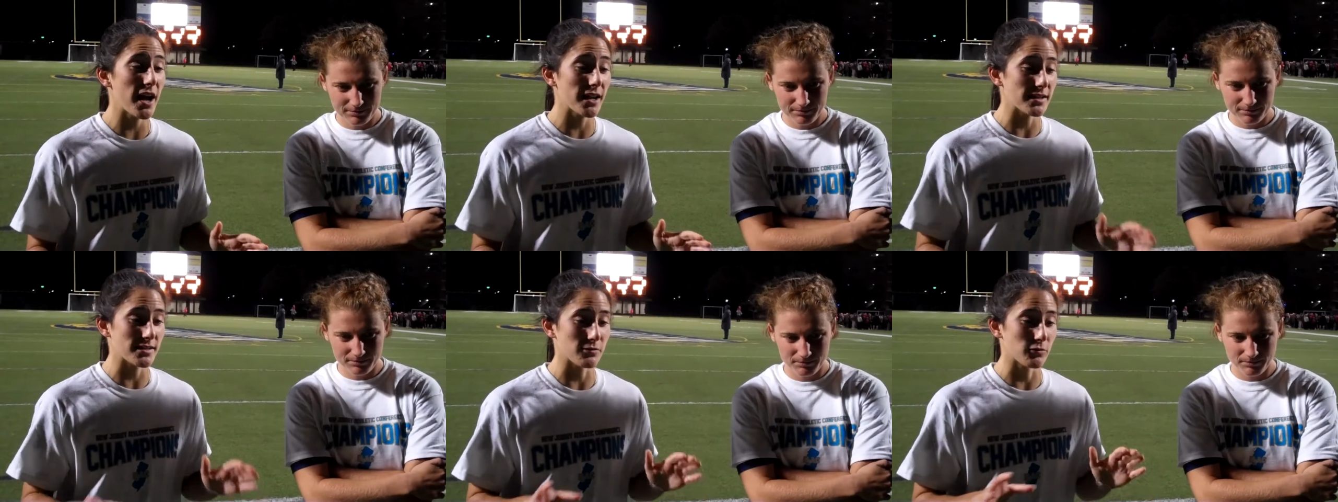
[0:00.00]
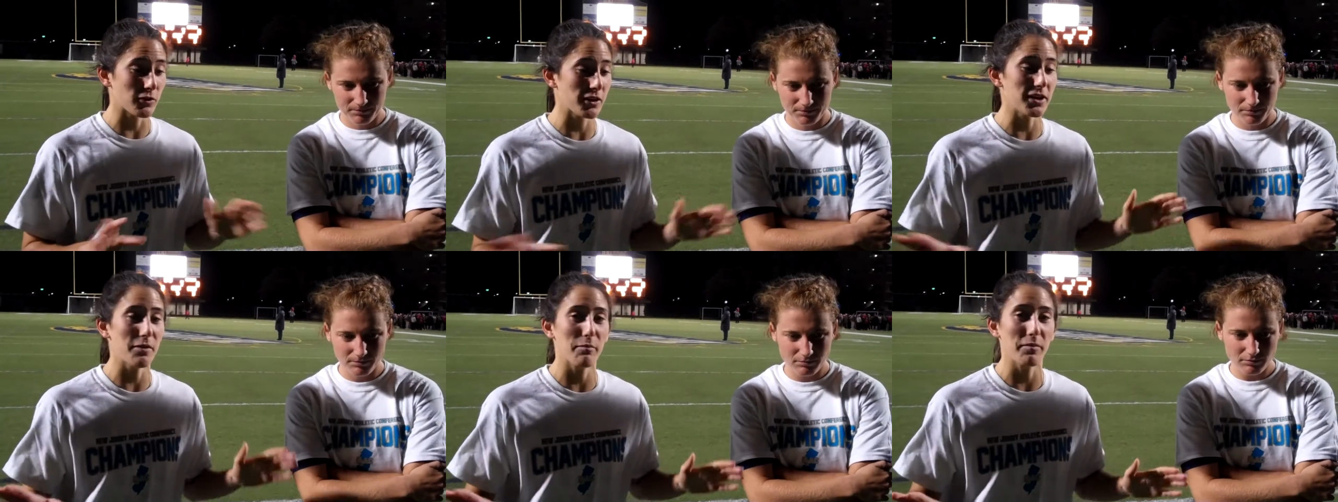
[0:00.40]
Speaker 1: It's
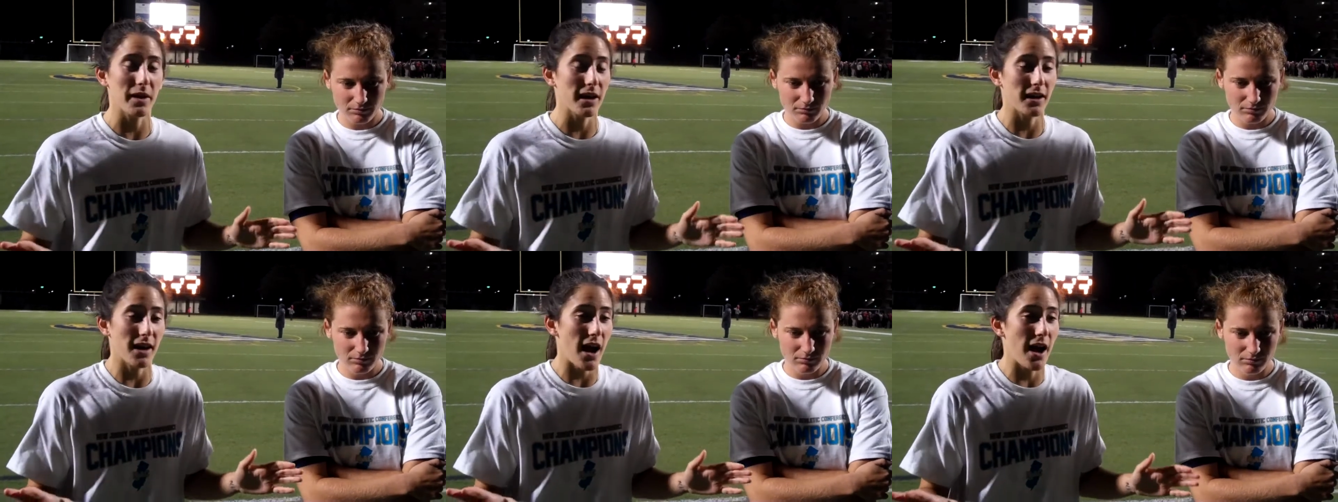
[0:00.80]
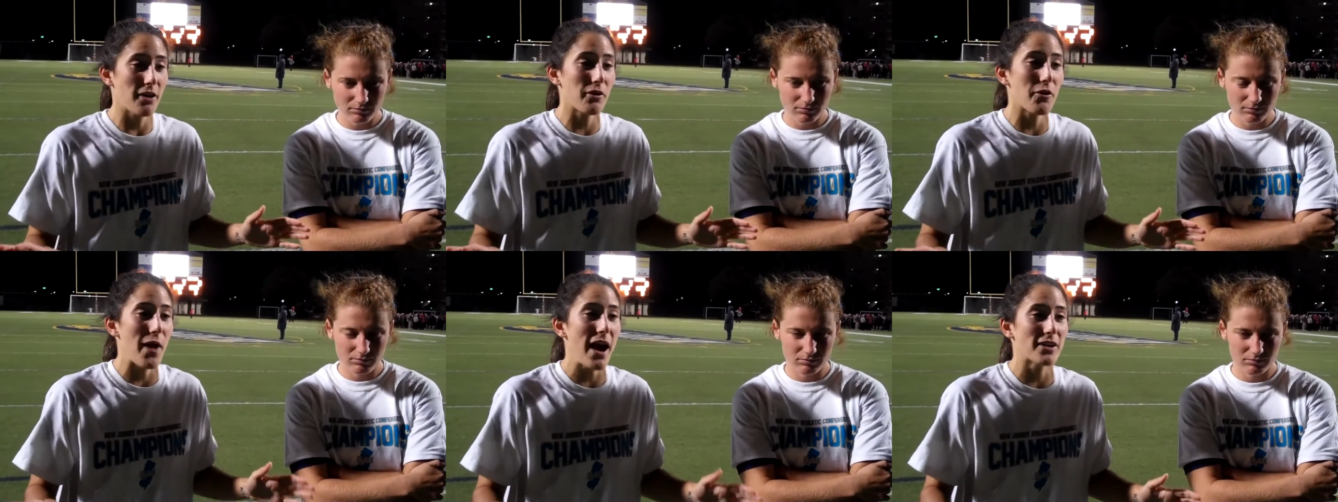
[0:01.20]
really like I don't
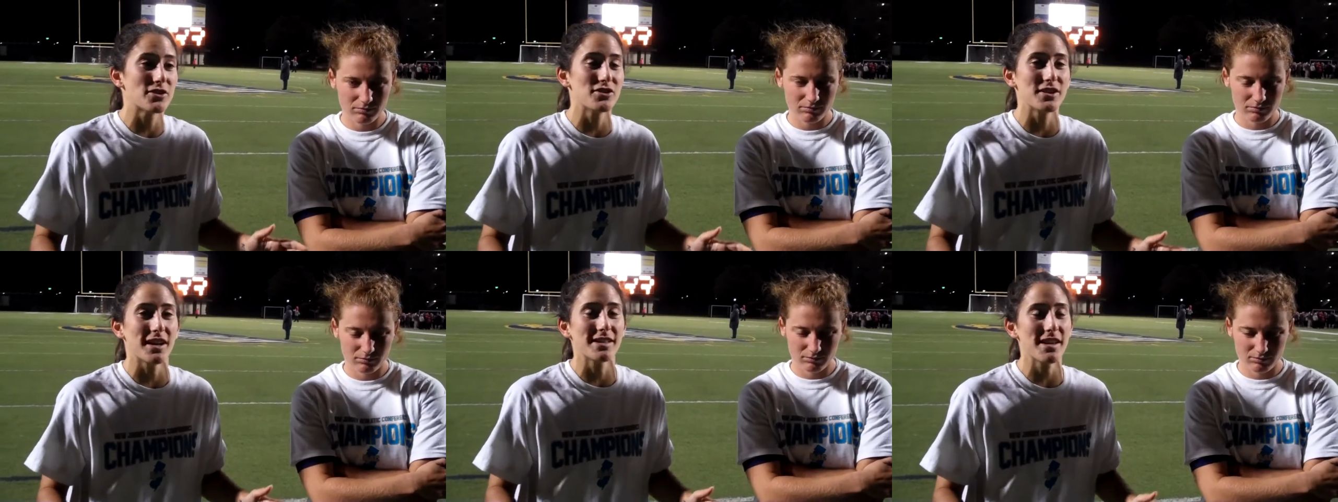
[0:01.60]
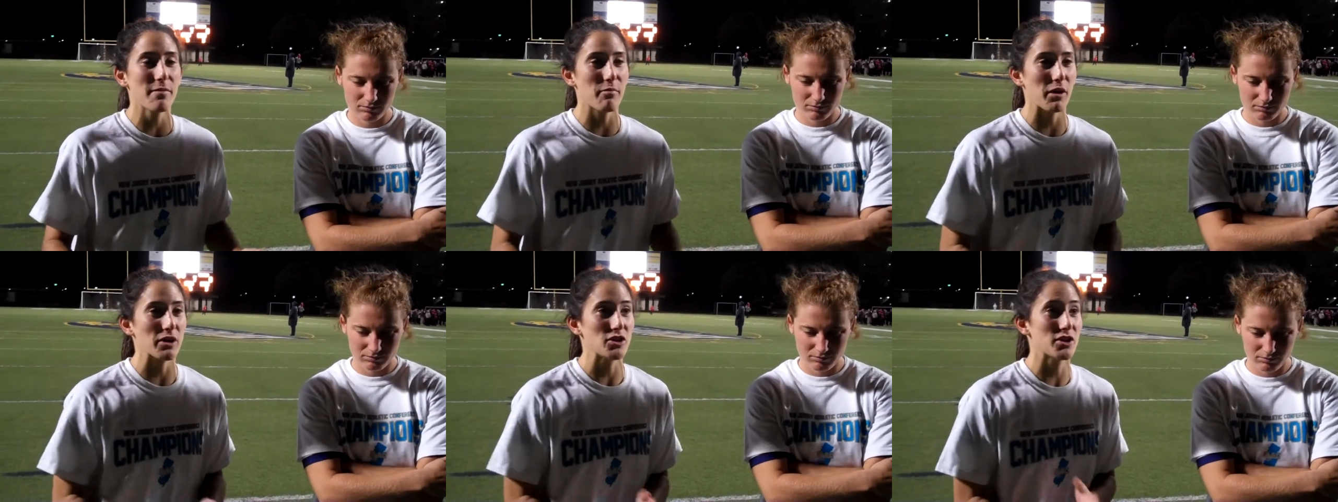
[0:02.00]
know how she does it,
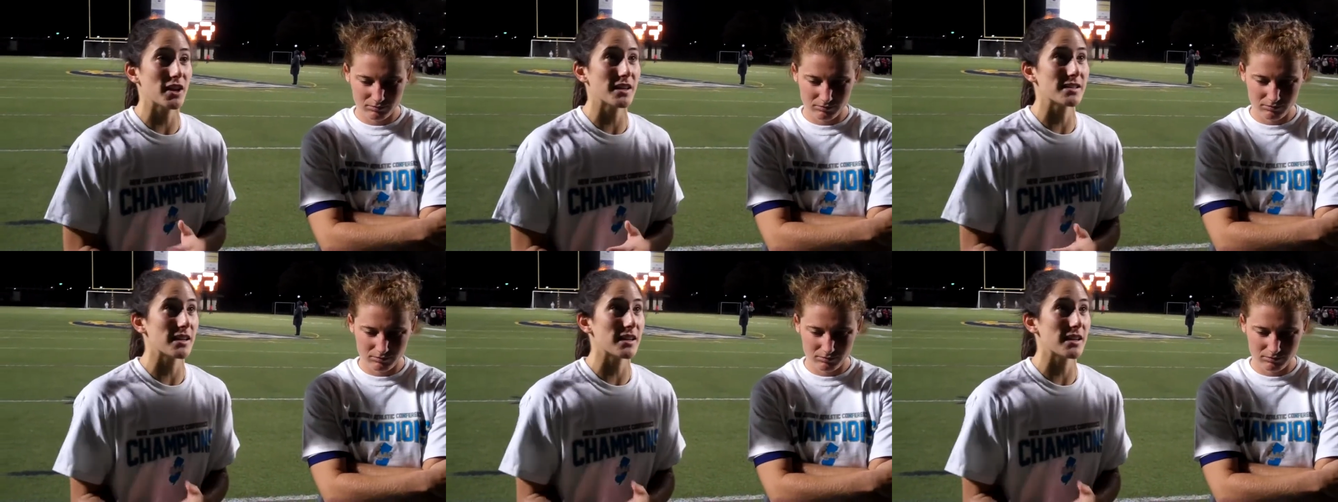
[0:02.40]
but she does.